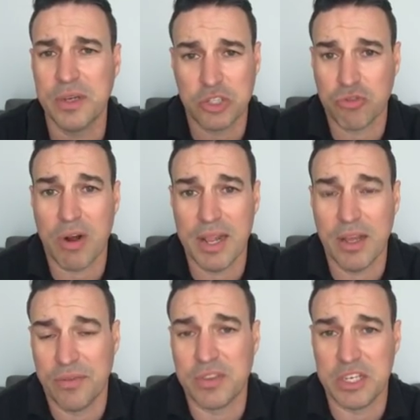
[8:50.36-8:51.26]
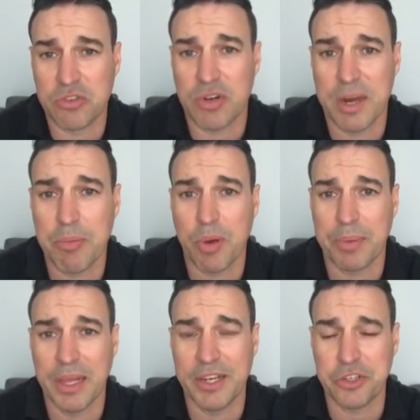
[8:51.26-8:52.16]
Australian
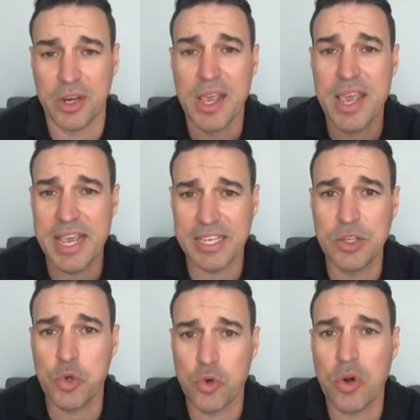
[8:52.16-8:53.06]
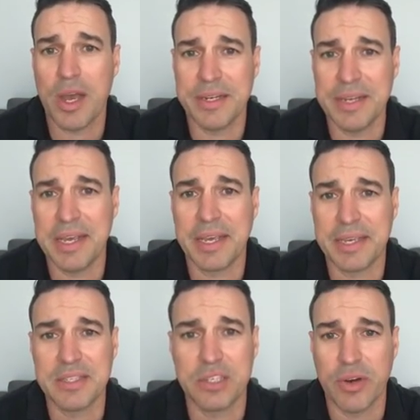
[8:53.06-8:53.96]
population is a good idea
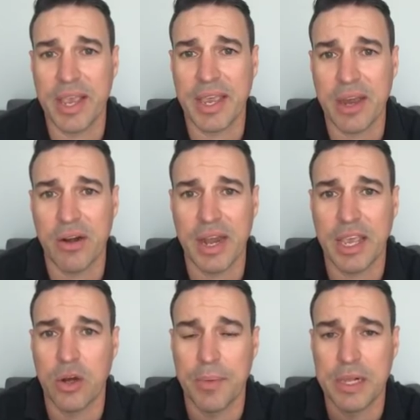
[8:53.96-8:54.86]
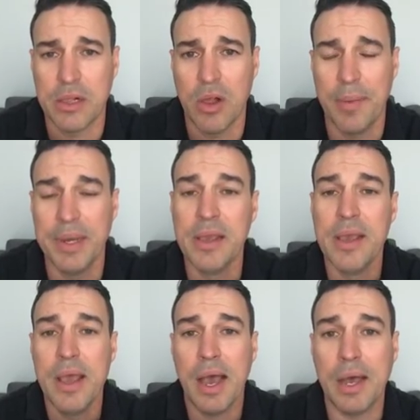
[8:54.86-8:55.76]
considering our current economic climate?
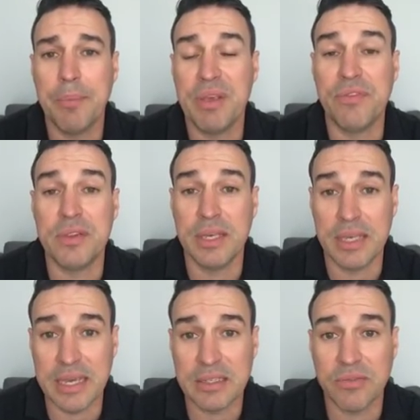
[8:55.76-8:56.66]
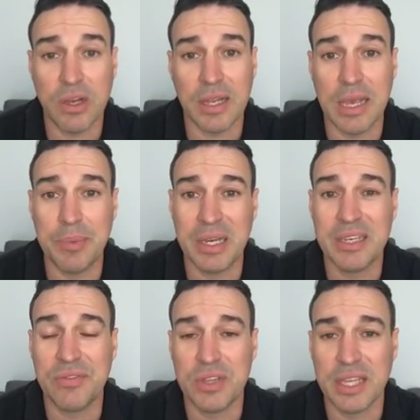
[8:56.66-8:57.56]
If you think yes, vote Labor.
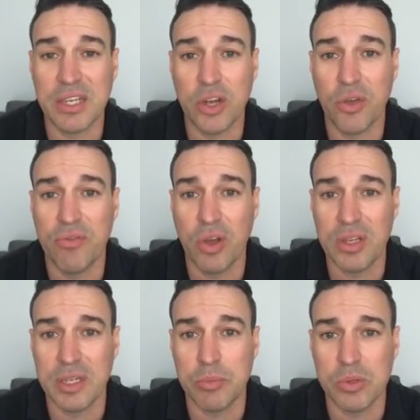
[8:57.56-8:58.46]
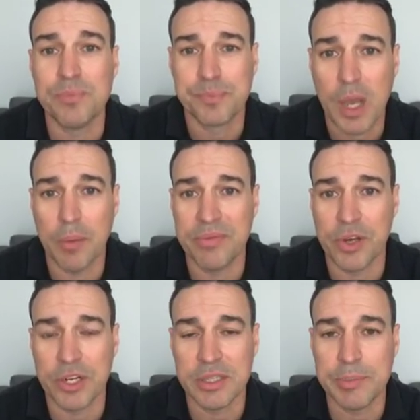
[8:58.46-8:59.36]
If you think no, vote Liberal. I'll be
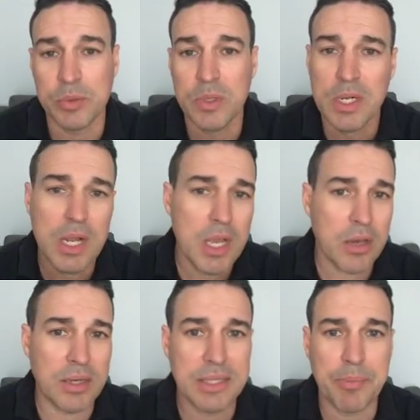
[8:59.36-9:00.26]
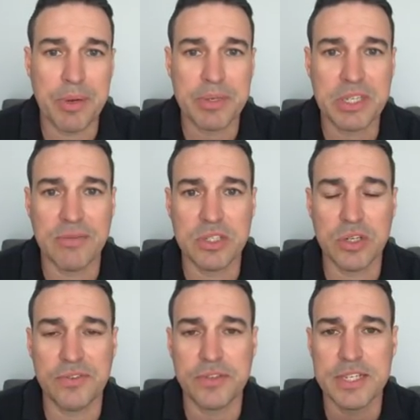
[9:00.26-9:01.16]
voting Liberal. Guys, that pretty much covers
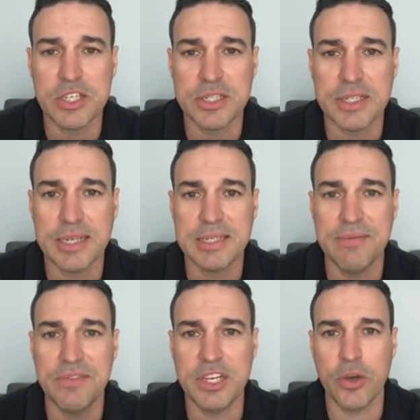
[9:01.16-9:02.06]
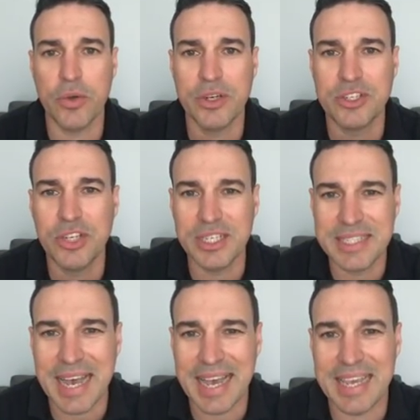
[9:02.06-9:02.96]
it off for the Just Ask Tim video
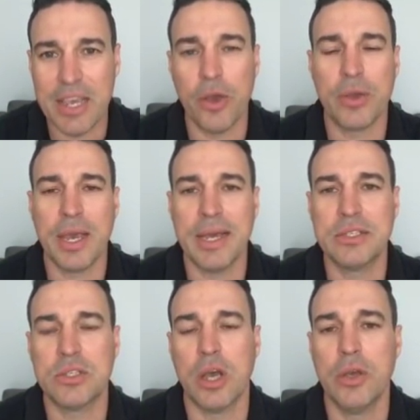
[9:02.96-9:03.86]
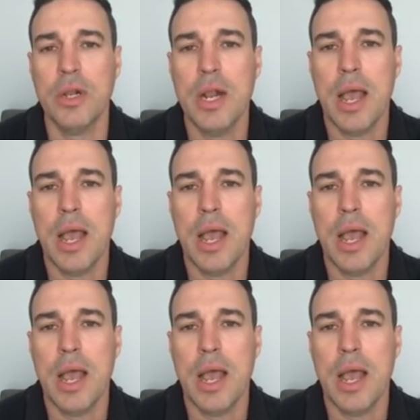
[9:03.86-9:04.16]
today, okay? So,